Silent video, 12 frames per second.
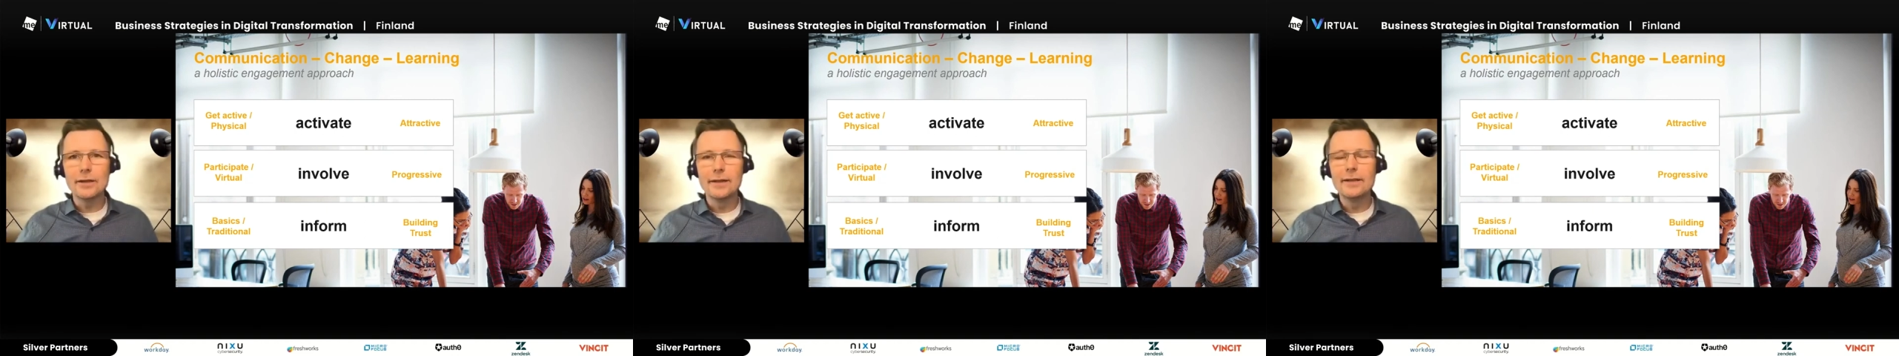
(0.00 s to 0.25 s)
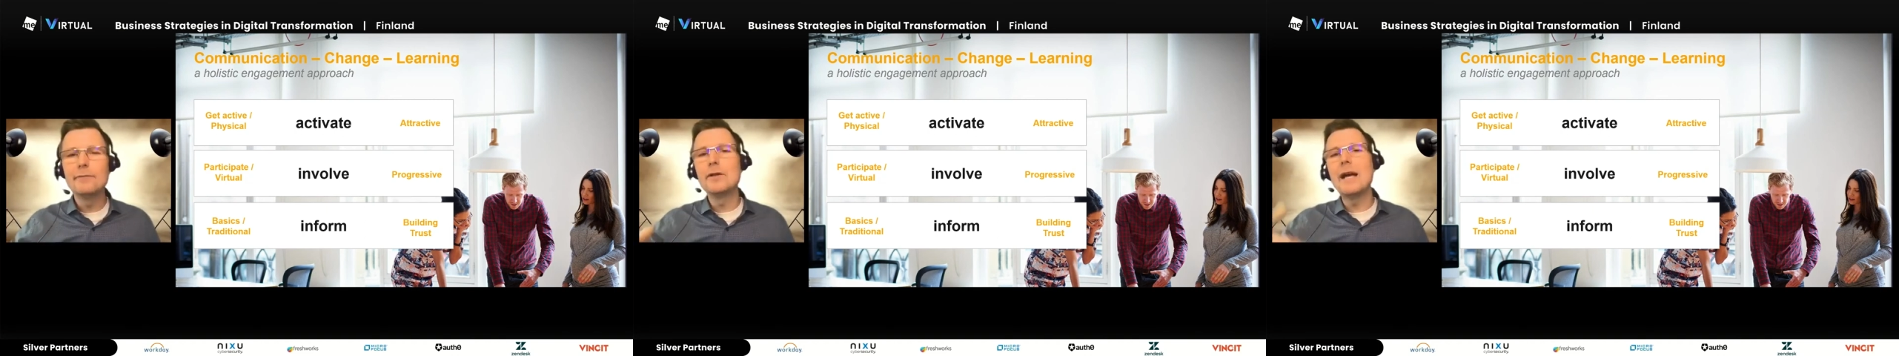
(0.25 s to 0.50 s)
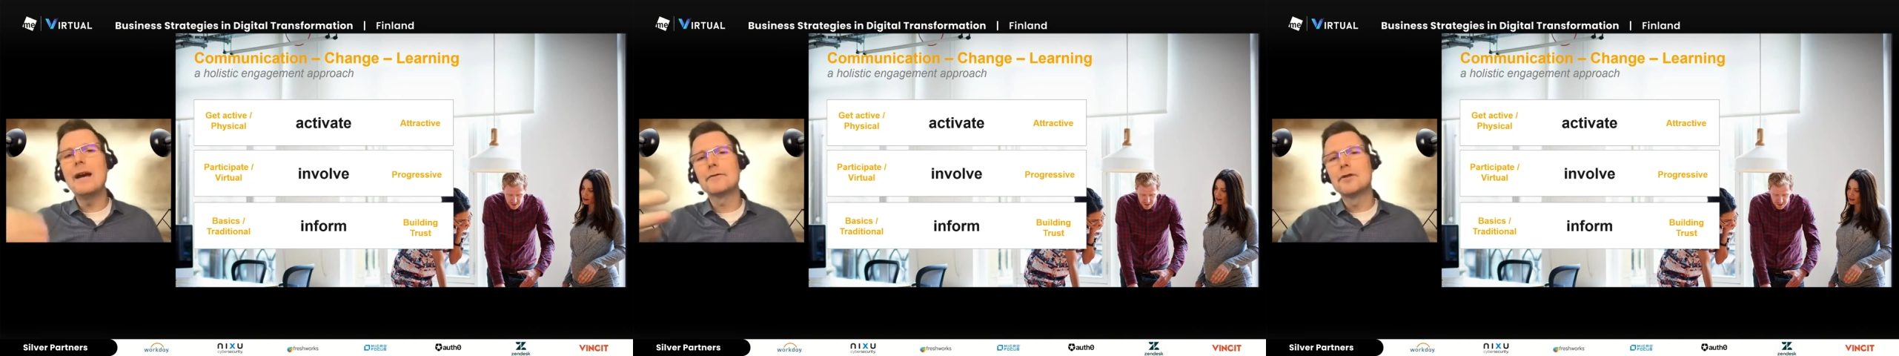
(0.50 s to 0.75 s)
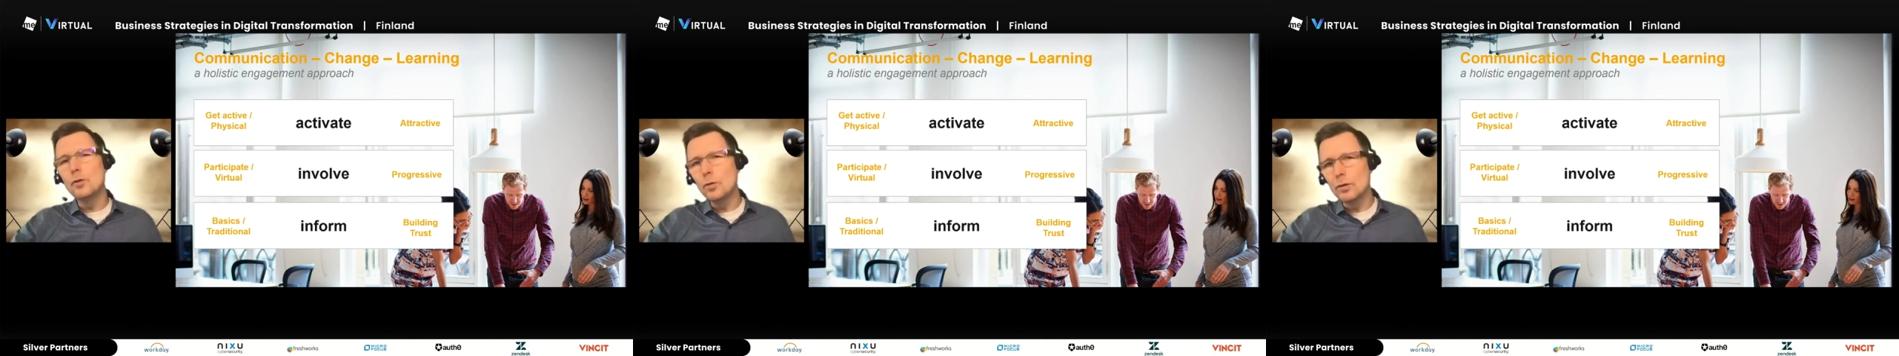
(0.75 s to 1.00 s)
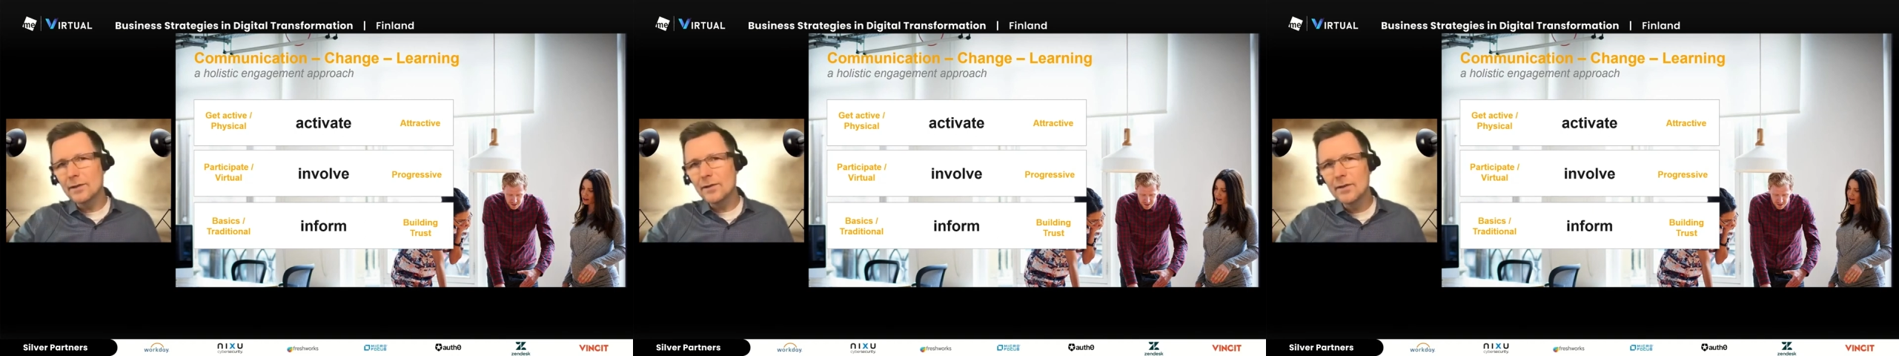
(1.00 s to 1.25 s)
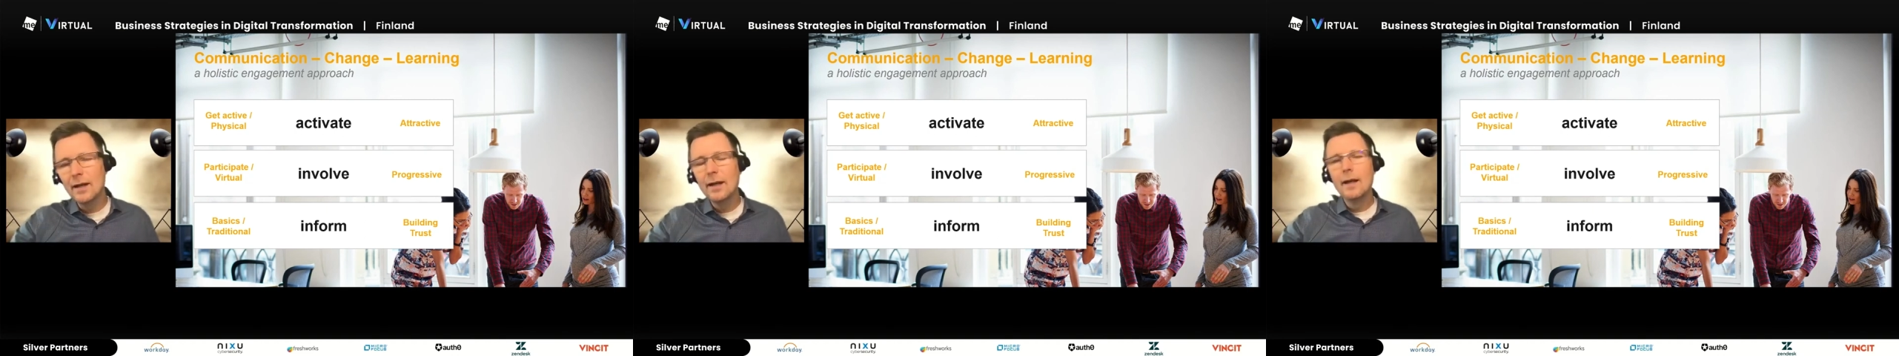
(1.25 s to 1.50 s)
And if you have tools
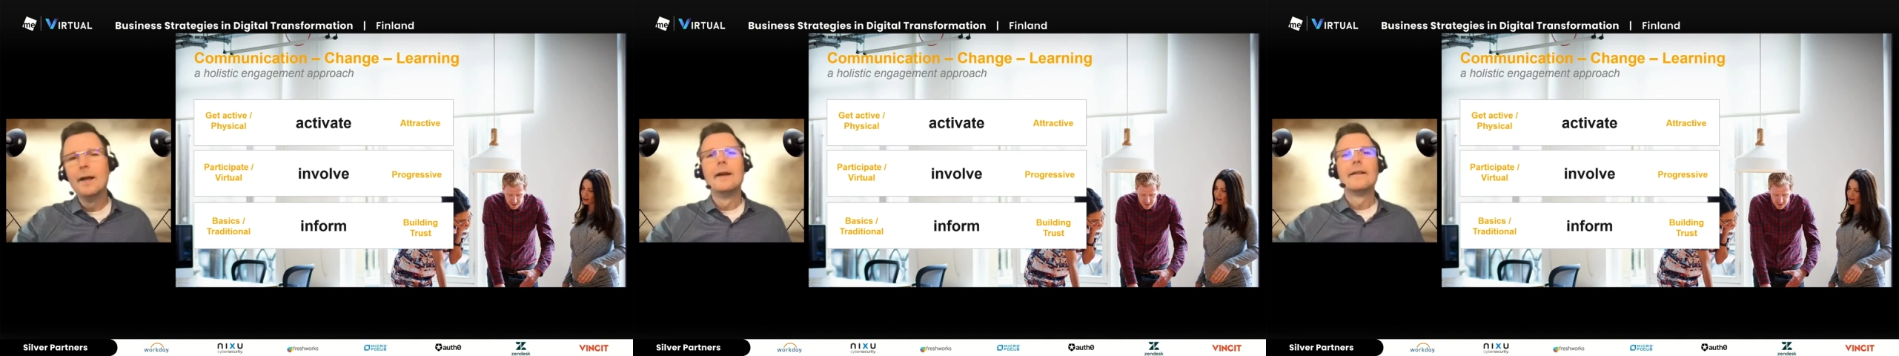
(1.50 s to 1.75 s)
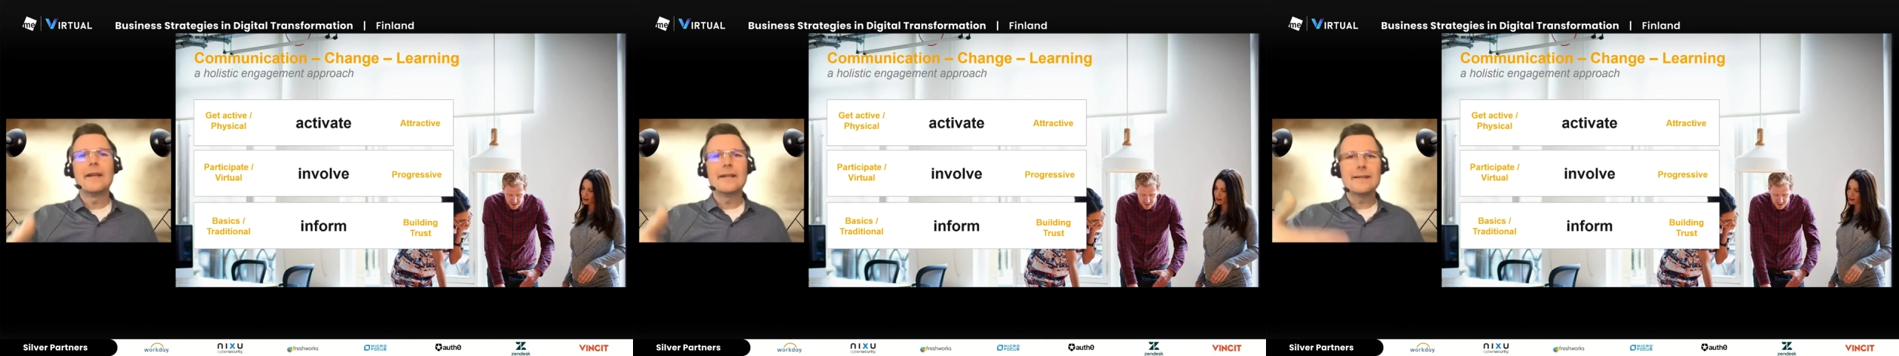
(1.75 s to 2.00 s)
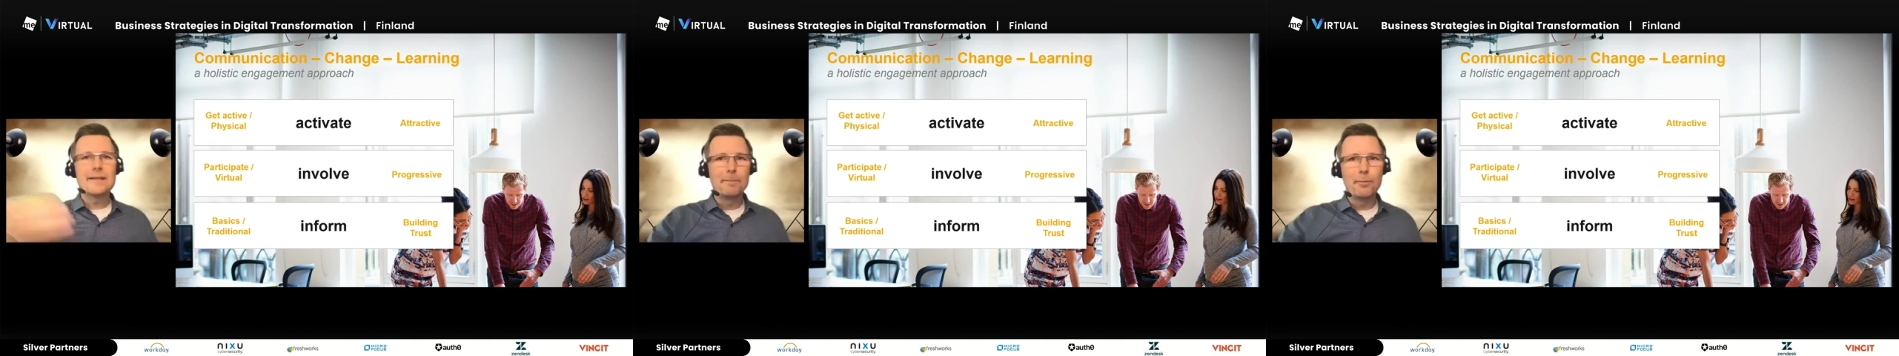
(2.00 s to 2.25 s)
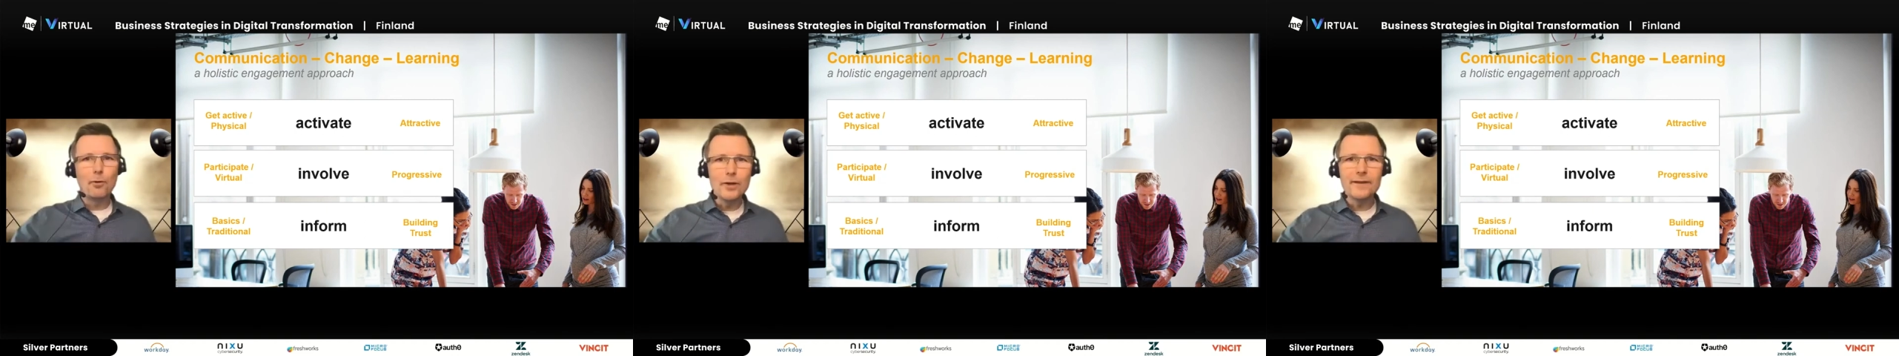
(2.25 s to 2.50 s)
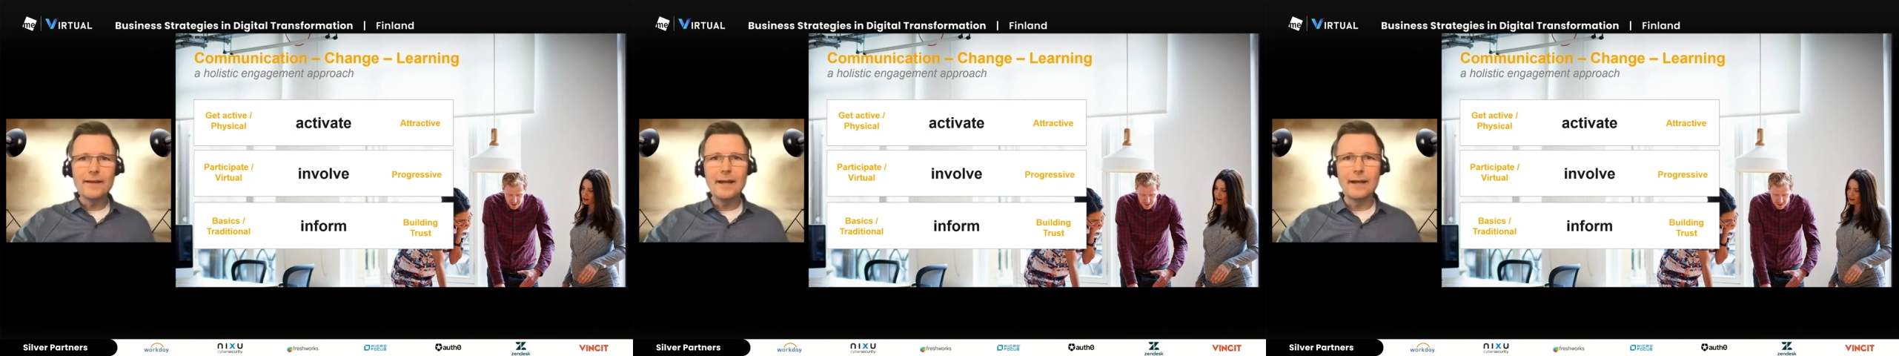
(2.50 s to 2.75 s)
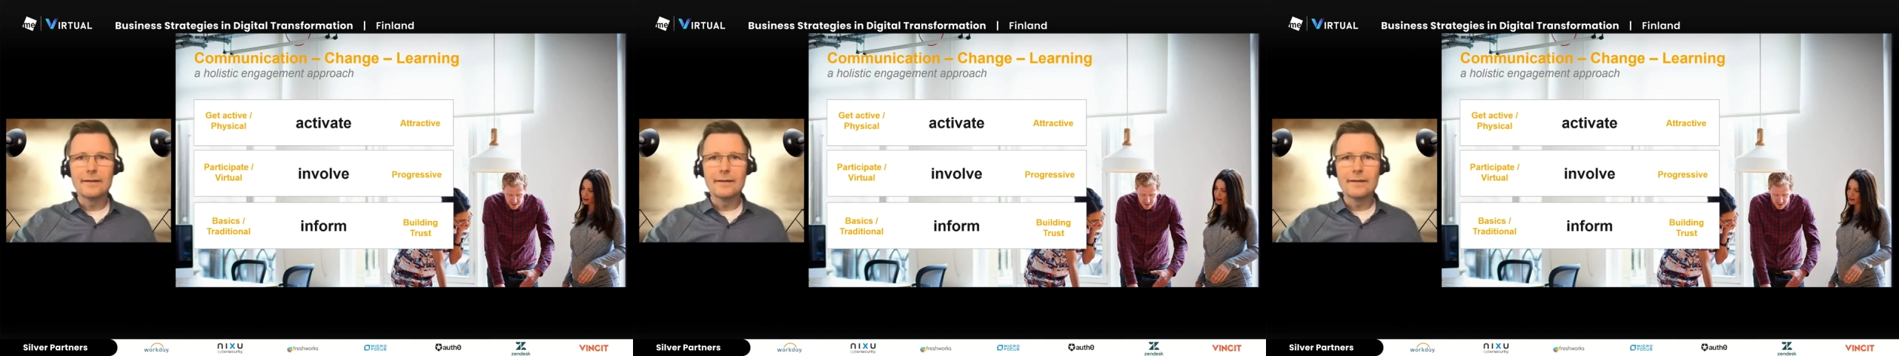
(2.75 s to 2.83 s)
that support that,